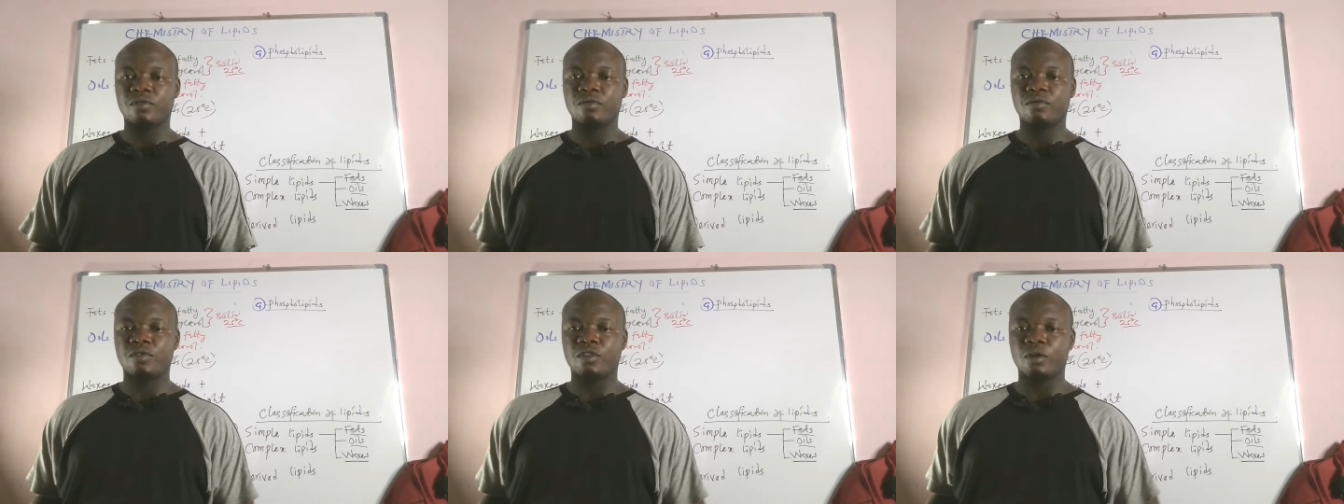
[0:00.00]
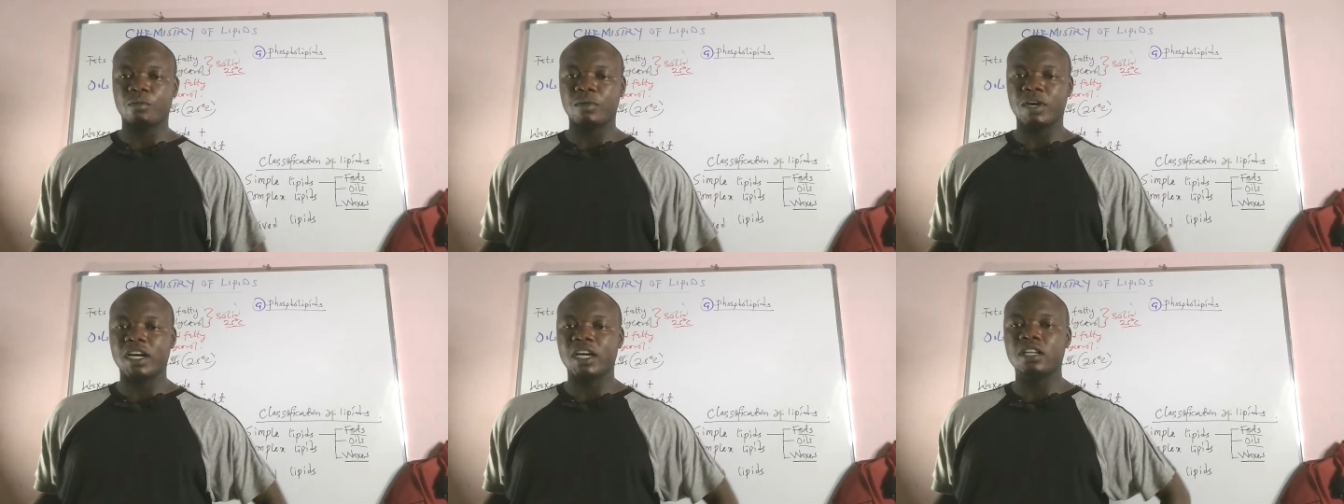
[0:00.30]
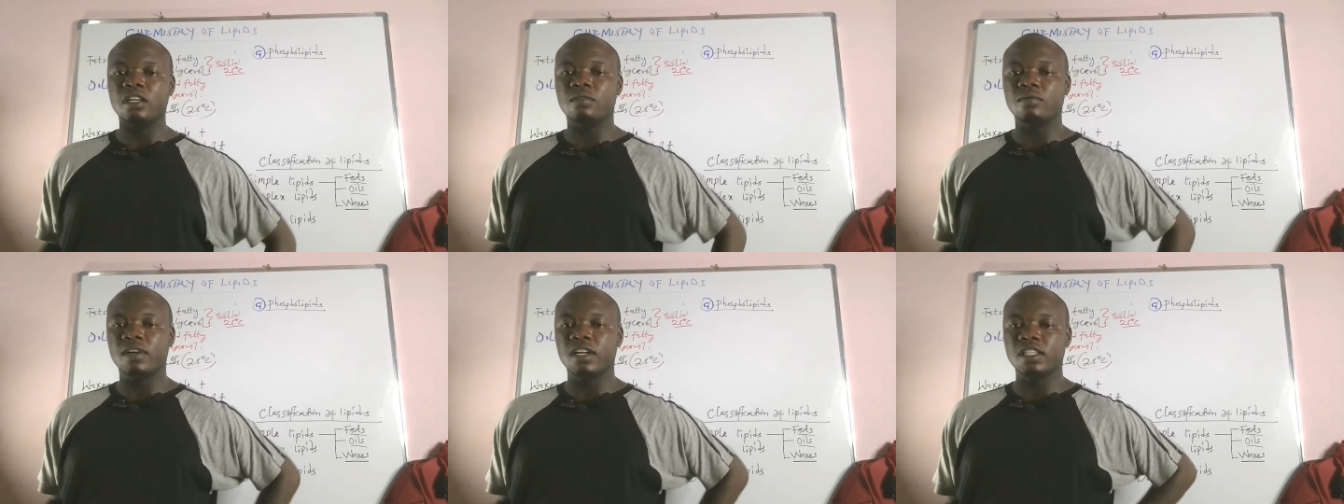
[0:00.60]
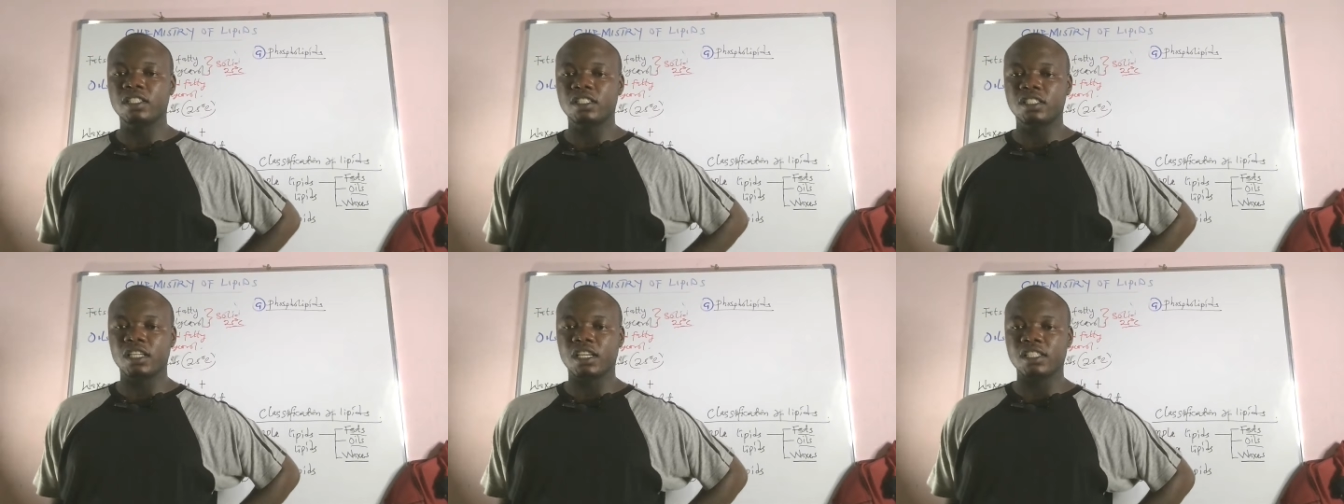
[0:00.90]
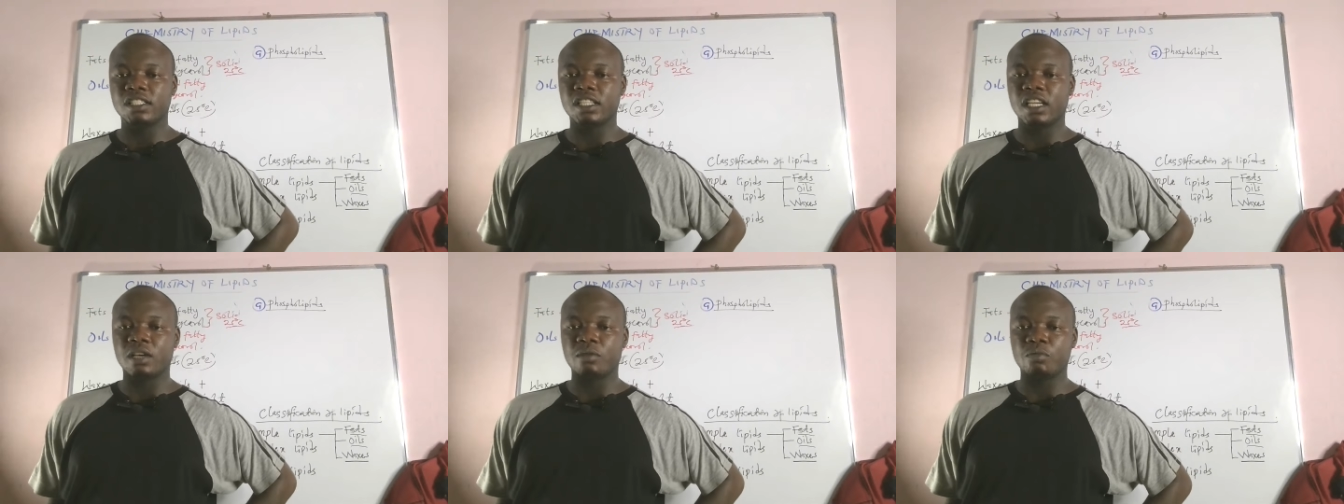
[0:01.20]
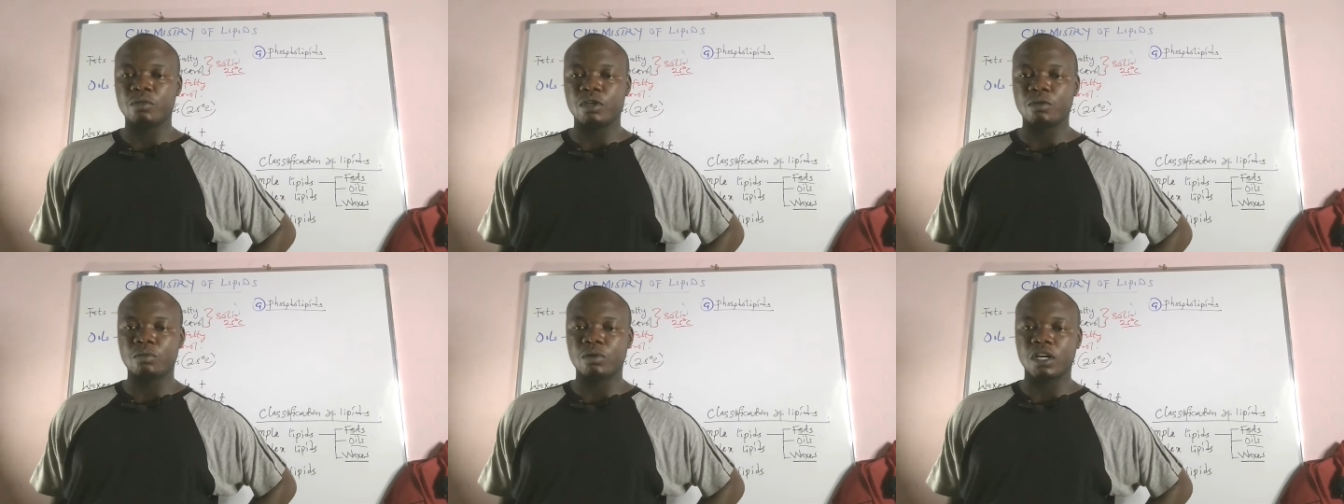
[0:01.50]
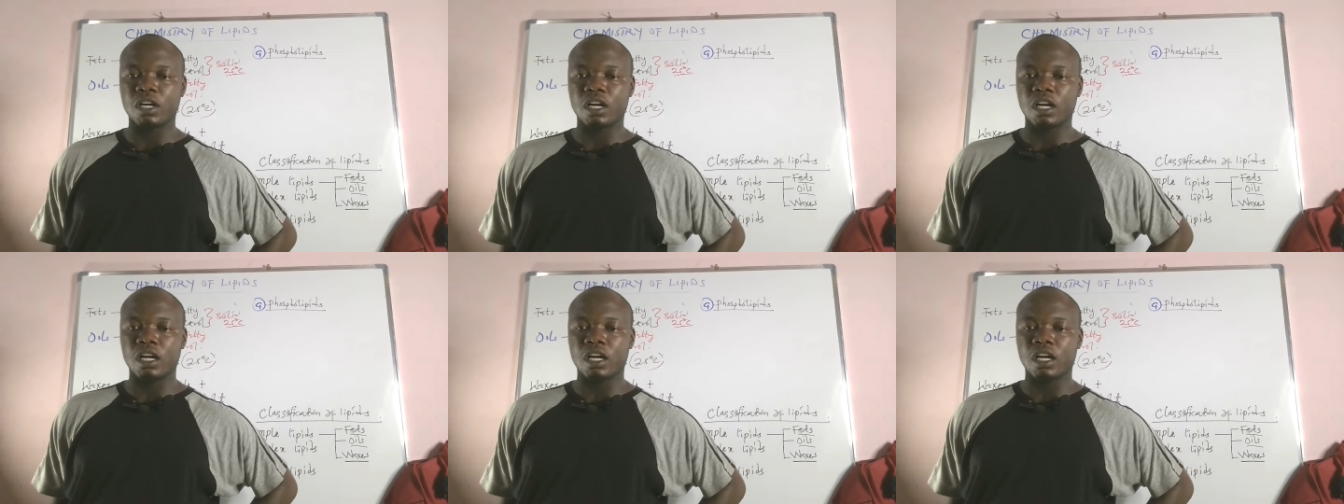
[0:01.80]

from animals. Yes, Habiba.